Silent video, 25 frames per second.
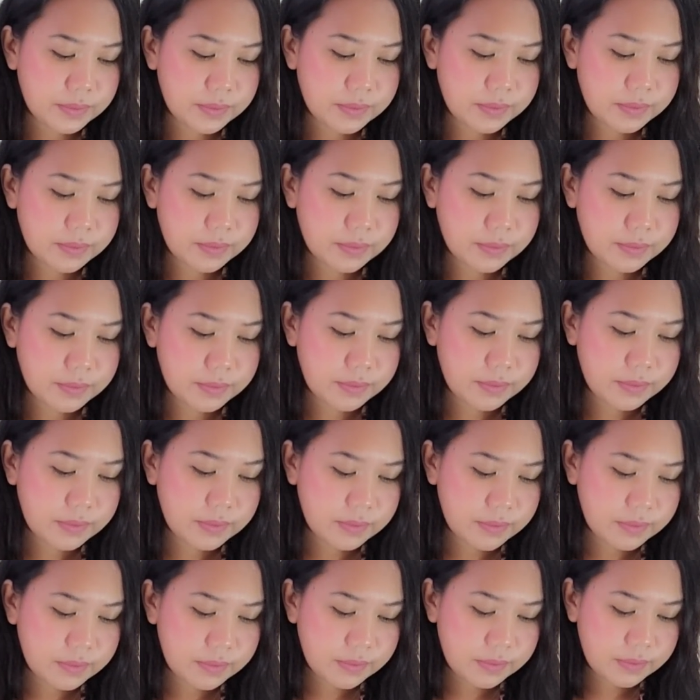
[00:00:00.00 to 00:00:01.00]

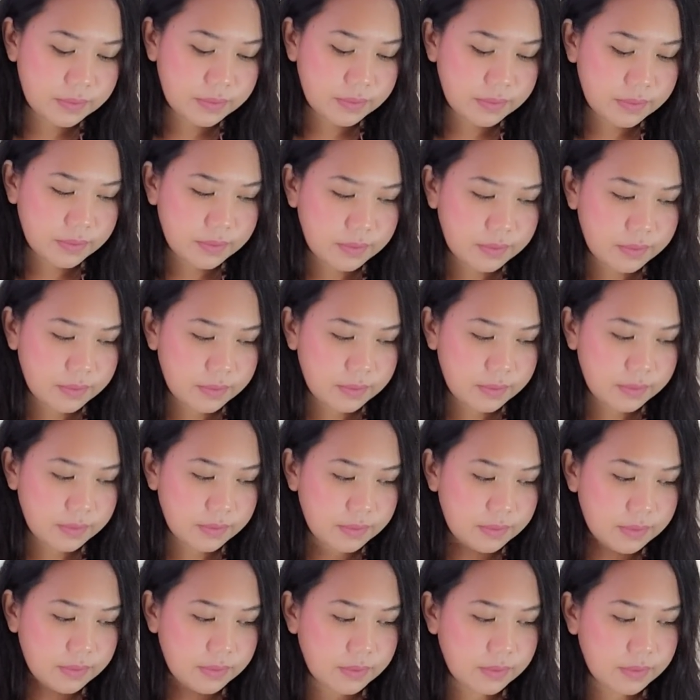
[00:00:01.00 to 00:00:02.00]

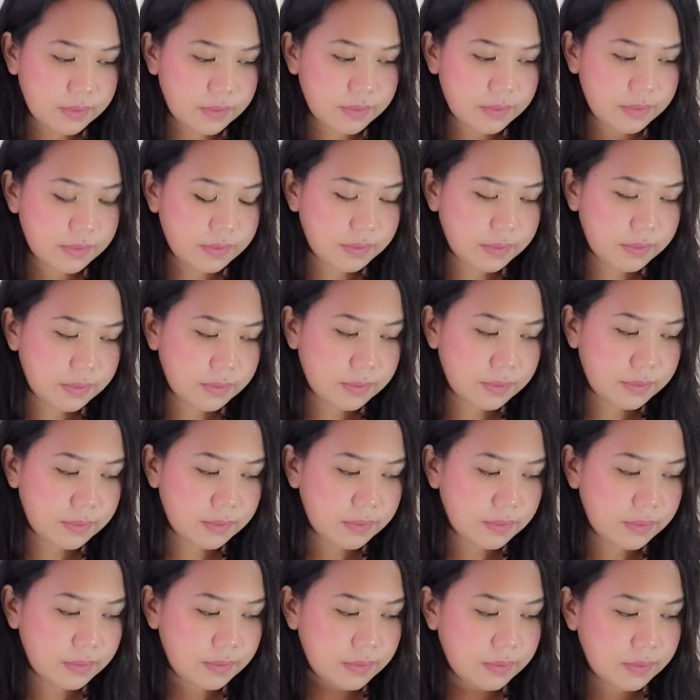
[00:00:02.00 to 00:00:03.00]

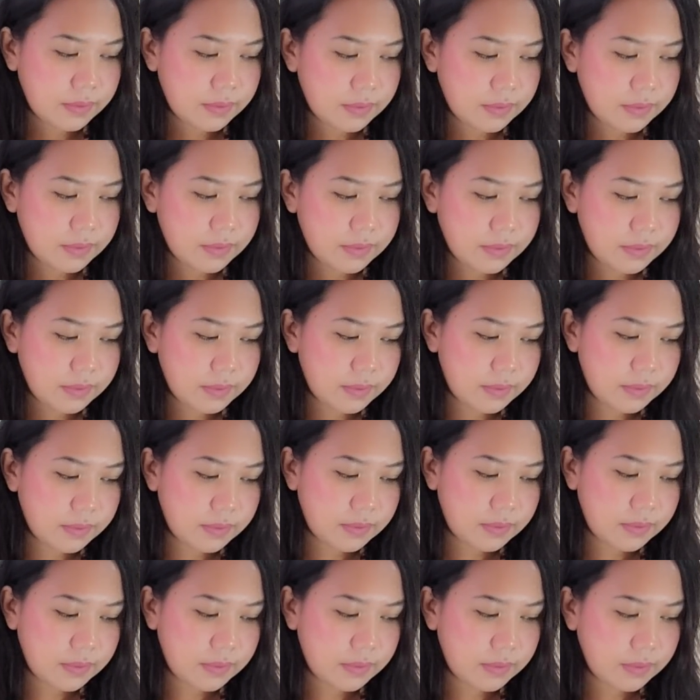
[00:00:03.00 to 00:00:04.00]

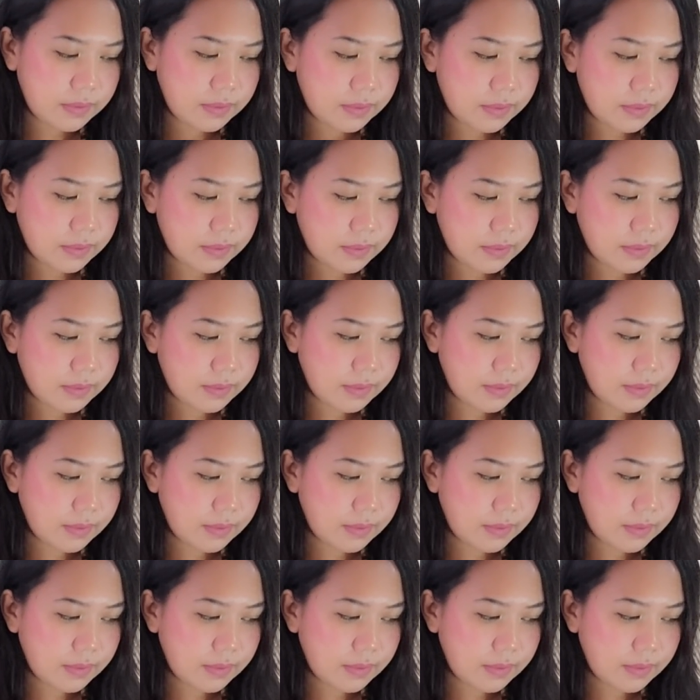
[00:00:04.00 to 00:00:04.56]
[no speech]